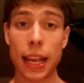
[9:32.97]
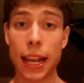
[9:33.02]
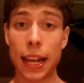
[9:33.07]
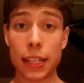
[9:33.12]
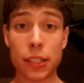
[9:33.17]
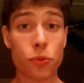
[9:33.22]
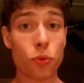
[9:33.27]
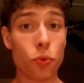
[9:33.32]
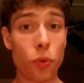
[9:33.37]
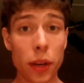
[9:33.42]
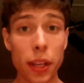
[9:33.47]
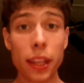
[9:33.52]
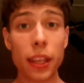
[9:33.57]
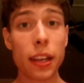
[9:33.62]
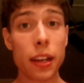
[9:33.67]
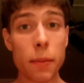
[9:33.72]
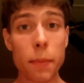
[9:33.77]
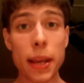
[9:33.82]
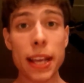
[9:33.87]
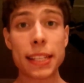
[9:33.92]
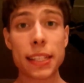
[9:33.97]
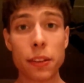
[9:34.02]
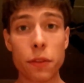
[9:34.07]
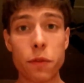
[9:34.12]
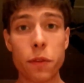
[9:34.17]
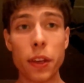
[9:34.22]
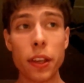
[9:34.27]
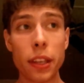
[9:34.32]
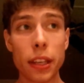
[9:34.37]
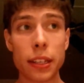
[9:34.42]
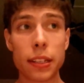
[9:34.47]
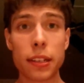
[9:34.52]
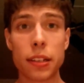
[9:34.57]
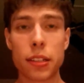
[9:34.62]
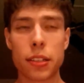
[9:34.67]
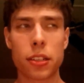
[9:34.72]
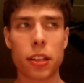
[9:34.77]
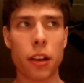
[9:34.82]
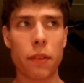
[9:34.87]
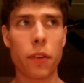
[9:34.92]
it's really an amazing feeling to
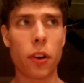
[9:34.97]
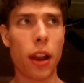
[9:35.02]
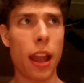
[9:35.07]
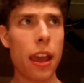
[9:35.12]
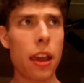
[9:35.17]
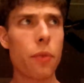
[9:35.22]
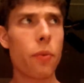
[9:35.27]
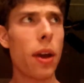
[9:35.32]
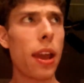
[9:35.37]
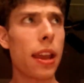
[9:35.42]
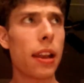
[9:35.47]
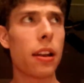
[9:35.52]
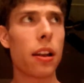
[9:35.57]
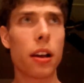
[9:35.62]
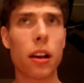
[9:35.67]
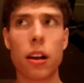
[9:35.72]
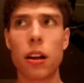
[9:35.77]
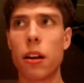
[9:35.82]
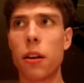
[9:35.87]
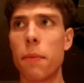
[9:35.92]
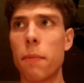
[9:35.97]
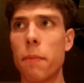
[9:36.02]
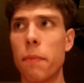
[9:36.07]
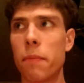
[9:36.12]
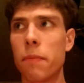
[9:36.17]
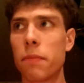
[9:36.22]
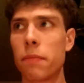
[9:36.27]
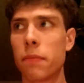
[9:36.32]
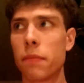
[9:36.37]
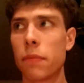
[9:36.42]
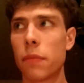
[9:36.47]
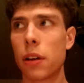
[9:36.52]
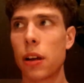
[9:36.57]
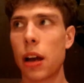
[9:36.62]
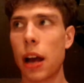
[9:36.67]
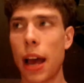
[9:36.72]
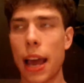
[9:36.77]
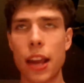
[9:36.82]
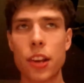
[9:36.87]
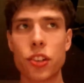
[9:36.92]
discover, hey, wait, I
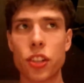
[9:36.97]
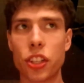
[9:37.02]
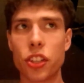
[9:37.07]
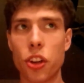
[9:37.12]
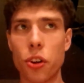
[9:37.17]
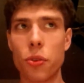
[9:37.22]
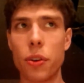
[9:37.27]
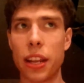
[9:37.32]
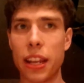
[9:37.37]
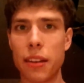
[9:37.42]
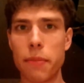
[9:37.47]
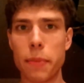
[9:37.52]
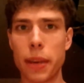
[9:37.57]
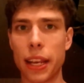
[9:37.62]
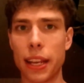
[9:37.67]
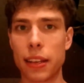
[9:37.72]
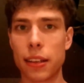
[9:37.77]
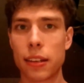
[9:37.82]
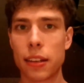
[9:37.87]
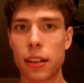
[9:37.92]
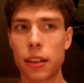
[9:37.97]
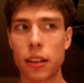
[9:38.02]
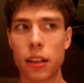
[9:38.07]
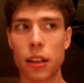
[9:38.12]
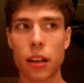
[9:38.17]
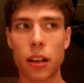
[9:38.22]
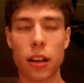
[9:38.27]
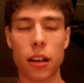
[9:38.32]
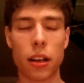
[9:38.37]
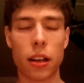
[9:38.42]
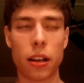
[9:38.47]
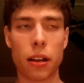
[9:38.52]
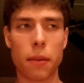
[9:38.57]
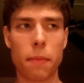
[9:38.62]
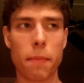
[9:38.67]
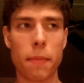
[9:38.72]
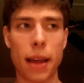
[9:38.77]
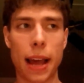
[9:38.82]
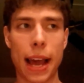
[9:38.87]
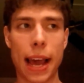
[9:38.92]
actually don't need meat.
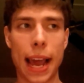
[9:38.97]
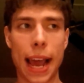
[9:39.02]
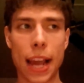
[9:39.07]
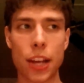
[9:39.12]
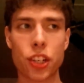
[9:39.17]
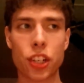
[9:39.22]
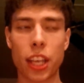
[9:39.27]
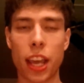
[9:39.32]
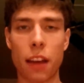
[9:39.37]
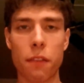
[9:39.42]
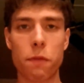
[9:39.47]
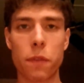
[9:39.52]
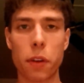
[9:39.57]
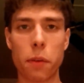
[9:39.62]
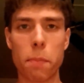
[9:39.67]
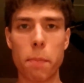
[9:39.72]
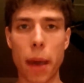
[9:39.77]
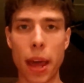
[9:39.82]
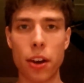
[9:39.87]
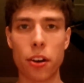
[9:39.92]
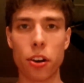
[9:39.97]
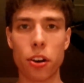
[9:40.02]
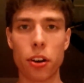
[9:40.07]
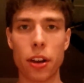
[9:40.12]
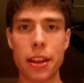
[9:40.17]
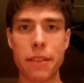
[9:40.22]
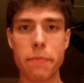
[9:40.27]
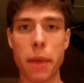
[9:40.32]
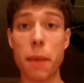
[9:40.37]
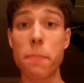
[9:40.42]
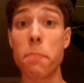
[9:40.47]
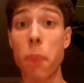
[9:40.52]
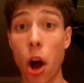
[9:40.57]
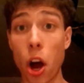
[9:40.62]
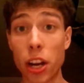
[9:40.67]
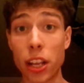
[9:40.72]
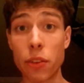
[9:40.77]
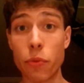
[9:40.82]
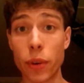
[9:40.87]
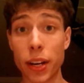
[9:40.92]
Actually, I feel better in my
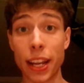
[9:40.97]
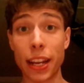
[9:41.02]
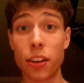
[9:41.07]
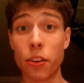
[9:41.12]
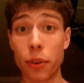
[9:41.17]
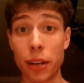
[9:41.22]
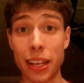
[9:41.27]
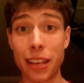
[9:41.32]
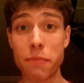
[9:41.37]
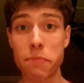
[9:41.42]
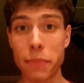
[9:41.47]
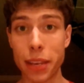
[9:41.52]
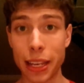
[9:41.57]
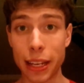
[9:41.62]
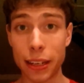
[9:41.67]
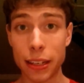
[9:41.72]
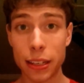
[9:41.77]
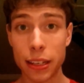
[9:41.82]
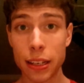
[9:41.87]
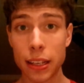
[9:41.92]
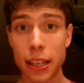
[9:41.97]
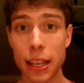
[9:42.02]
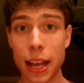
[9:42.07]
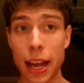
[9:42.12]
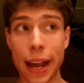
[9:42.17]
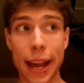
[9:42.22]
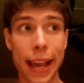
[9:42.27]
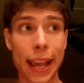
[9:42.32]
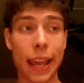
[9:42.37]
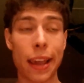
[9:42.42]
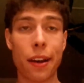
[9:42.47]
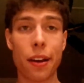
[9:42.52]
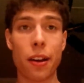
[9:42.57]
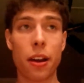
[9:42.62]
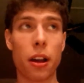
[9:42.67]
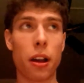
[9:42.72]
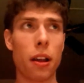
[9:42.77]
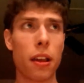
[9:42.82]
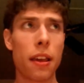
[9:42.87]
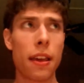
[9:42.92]
body when I don't eat meat.
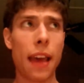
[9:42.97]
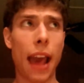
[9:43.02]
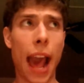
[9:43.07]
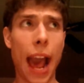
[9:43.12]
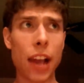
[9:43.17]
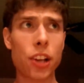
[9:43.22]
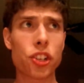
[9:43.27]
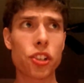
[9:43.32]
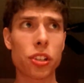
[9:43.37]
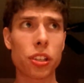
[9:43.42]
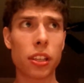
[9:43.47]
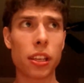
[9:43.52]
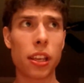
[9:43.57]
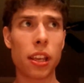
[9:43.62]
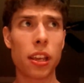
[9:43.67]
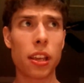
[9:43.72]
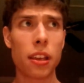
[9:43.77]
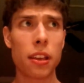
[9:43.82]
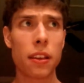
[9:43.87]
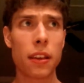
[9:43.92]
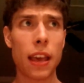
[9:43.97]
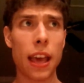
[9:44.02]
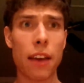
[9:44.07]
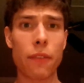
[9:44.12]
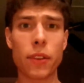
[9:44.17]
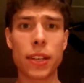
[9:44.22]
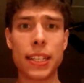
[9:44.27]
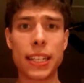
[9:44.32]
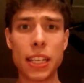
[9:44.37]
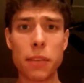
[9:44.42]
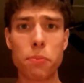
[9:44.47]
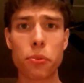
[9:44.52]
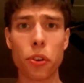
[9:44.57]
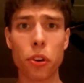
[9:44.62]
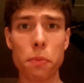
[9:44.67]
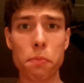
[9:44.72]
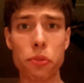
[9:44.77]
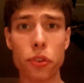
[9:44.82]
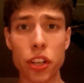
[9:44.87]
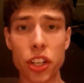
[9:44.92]
I actually have a
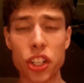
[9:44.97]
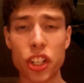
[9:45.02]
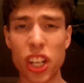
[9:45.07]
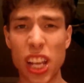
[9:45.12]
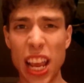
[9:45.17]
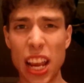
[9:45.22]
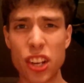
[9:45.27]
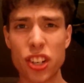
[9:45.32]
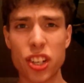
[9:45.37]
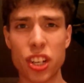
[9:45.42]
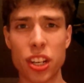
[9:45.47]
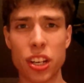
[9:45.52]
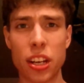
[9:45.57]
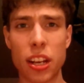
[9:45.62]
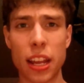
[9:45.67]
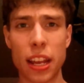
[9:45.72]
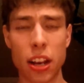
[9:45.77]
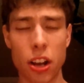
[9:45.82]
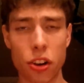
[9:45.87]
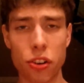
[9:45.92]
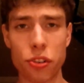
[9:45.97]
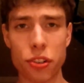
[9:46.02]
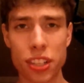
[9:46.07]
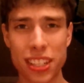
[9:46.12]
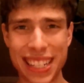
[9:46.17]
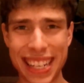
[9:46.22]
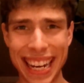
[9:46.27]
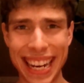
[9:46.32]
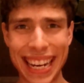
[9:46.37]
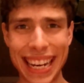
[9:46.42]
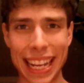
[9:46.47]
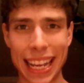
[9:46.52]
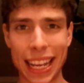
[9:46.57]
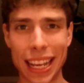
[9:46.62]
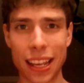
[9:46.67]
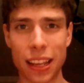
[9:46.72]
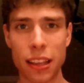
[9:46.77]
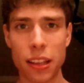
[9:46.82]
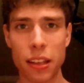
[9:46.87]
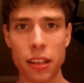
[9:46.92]
deeper appreciation and
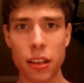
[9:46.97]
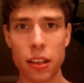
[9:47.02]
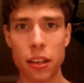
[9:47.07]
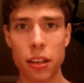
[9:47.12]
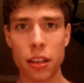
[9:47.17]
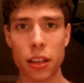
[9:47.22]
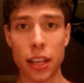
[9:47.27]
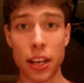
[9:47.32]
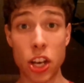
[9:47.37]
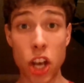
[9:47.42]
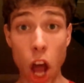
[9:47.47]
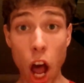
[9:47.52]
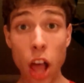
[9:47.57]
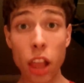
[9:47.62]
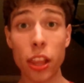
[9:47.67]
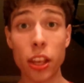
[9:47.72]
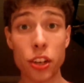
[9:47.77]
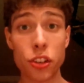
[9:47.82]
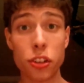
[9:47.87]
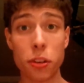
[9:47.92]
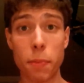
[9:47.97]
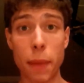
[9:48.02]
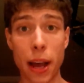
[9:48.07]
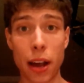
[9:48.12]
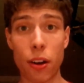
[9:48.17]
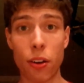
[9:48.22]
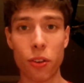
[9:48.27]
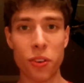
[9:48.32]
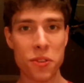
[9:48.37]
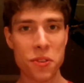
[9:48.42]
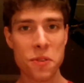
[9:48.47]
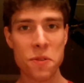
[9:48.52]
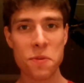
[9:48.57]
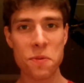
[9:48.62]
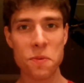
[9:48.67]
understanding and knowledge about